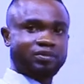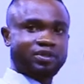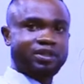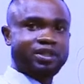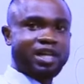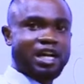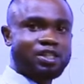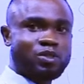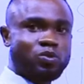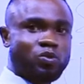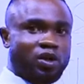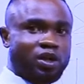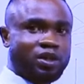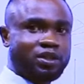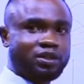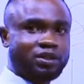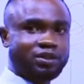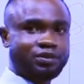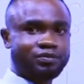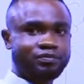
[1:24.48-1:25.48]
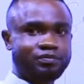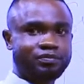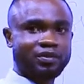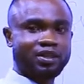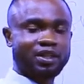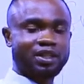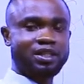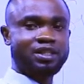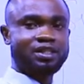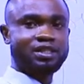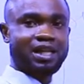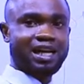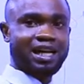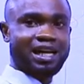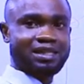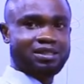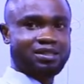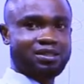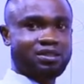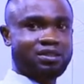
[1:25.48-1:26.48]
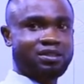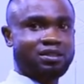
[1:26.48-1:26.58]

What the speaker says: Next one is axe.